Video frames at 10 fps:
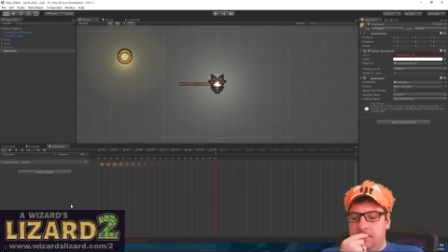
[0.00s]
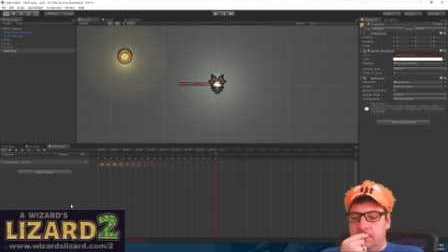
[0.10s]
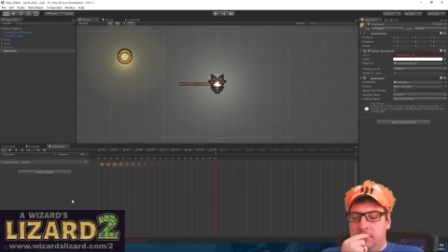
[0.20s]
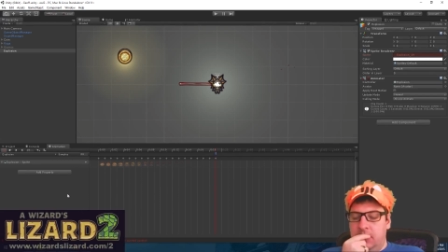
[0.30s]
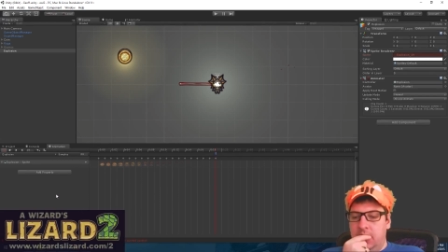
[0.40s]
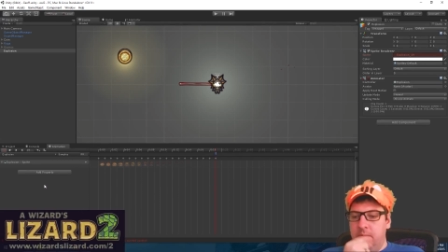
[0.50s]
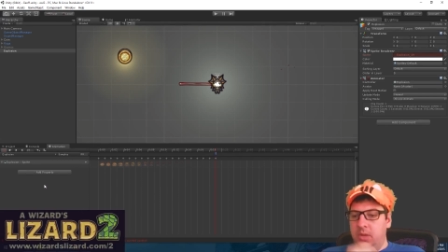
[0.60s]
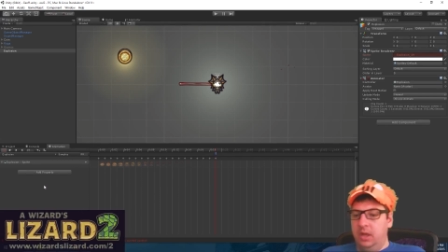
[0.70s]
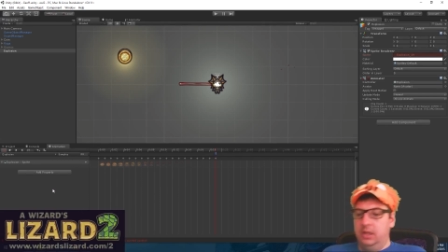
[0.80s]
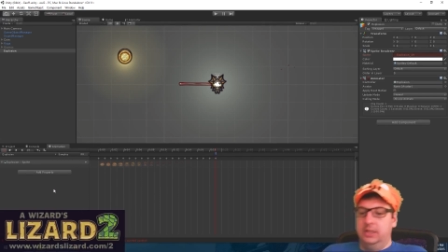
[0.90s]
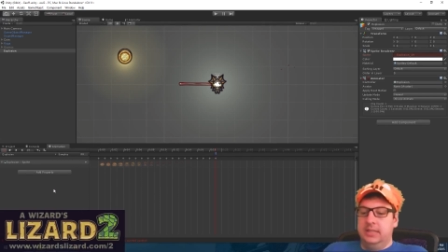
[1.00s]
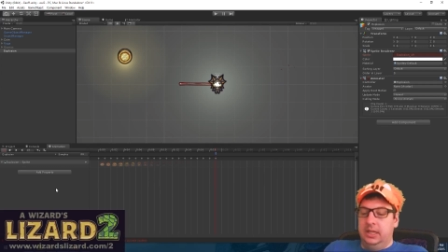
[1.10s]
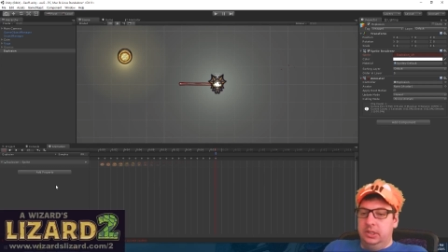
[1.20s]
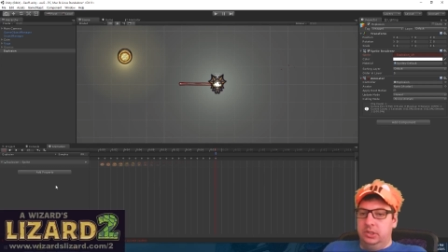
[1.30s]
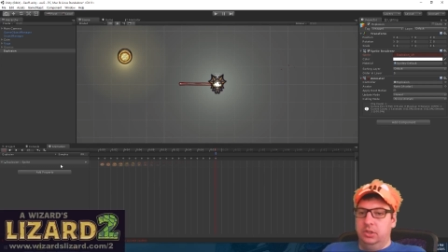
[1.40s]
I am not
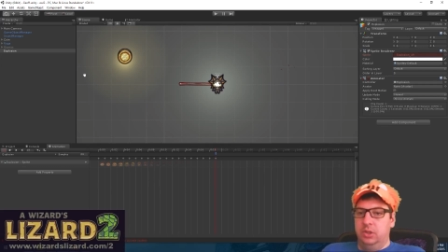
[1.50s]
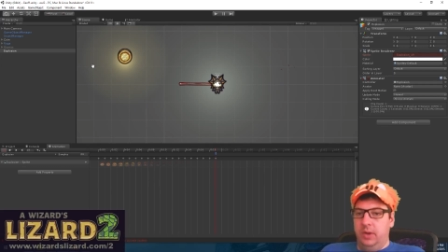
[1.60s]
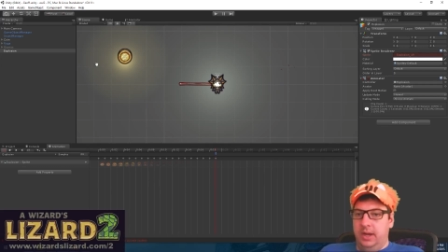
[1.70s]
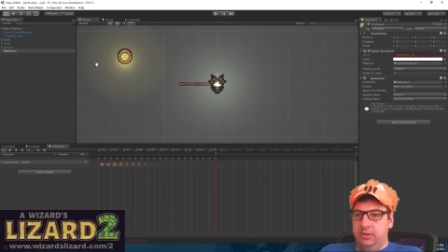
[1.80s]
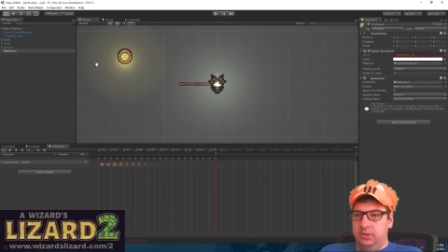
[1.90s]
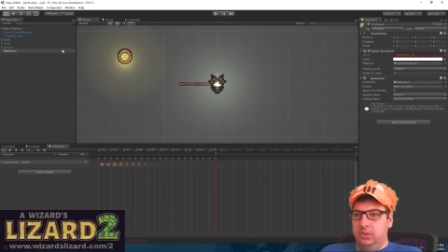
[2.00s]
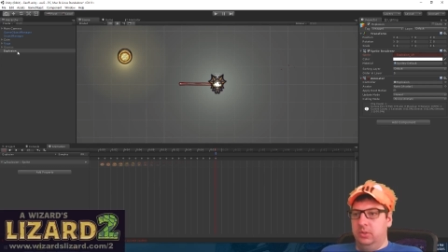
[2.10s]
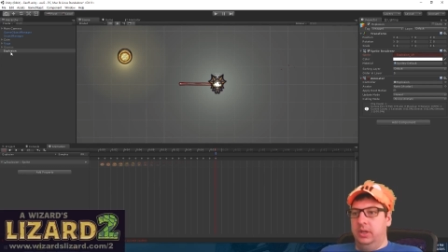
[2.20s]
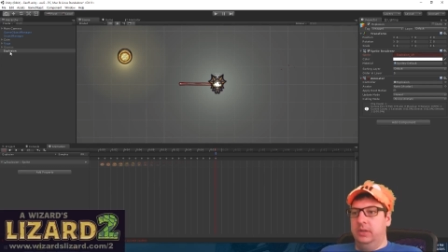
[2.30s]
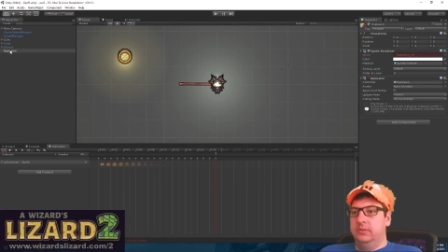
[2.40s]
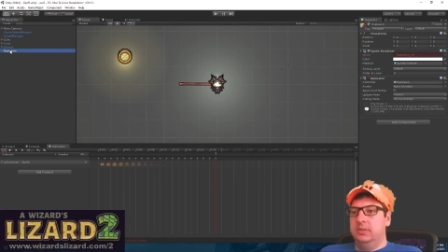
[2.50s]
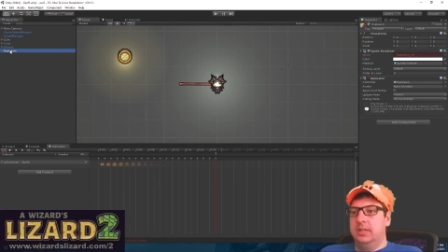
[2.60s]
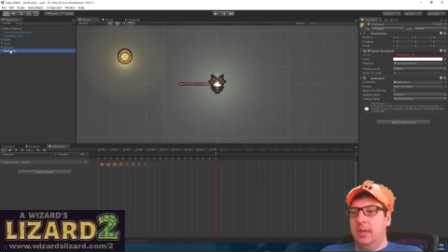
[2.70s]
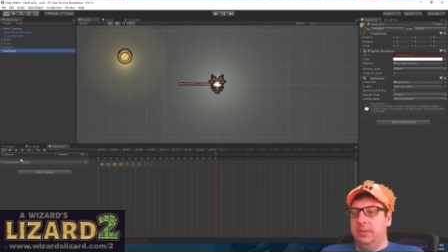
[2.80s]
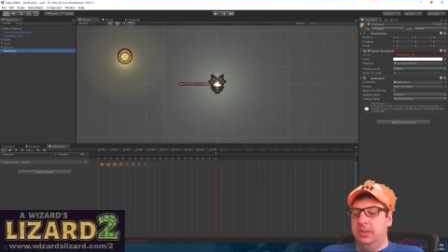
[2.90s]
exactly certain though how to
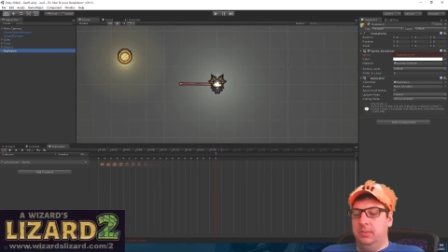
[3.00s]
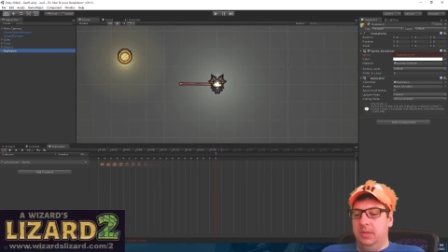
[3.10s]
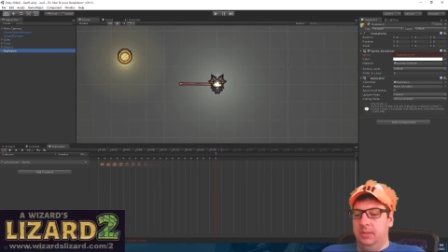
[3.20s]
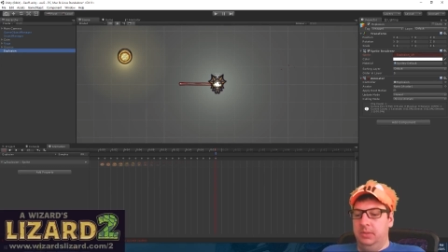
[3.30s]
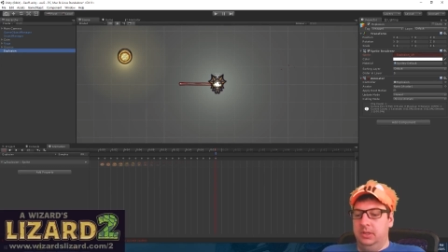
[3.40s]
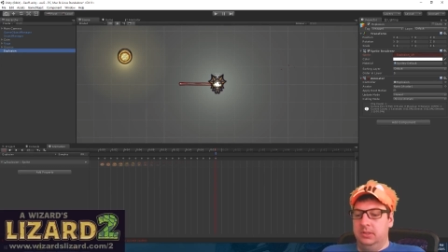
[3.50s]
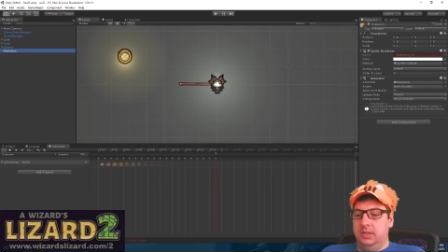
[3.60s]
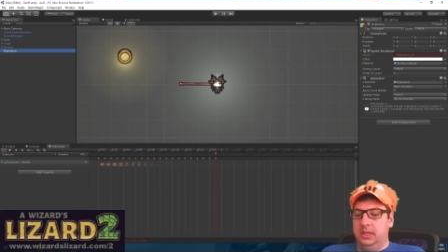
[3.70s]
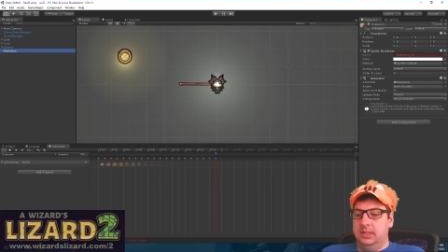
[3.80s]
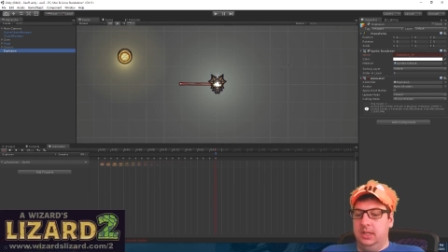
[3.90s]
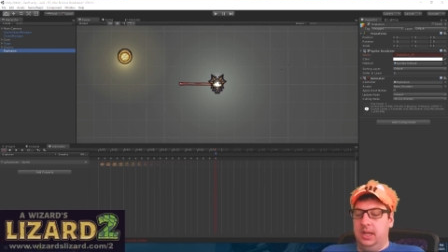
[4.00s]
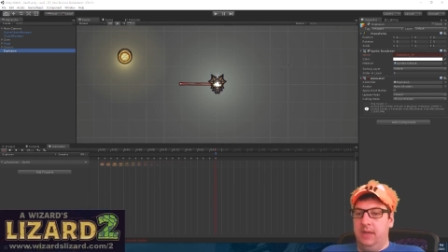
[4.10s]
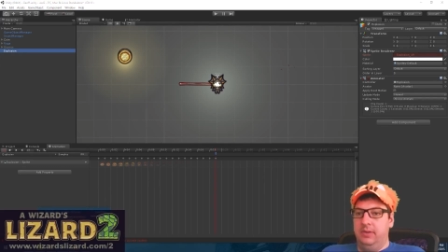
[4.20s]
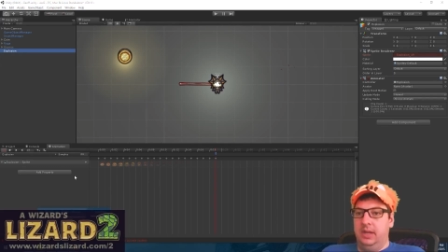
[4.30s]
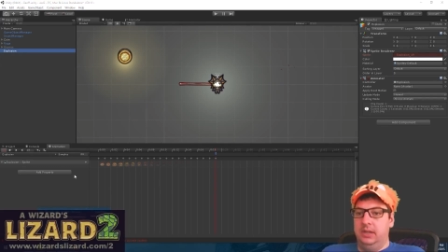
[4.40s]
tap into them yet, because like I said, I
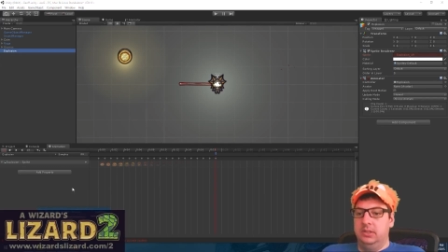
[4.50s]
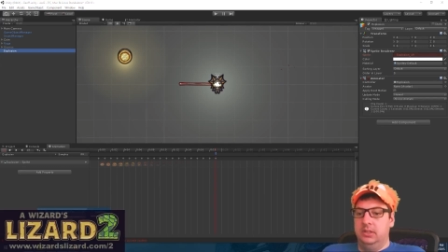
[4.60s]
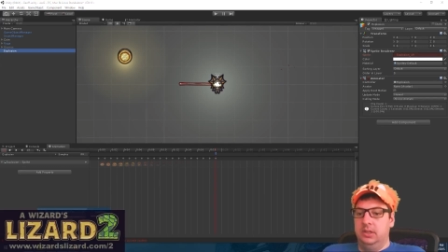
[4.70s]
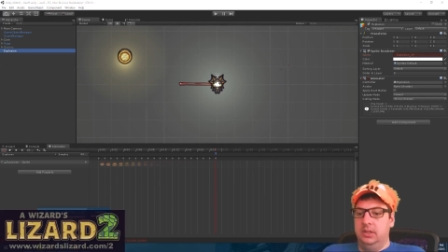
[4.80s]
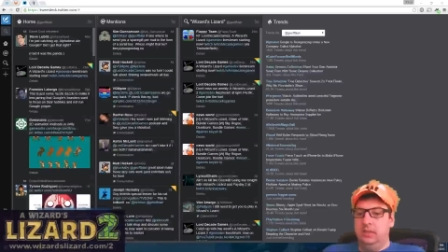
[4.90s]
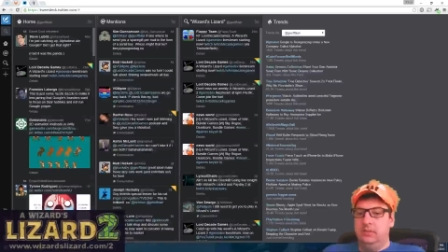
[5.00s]
haven't actually done it.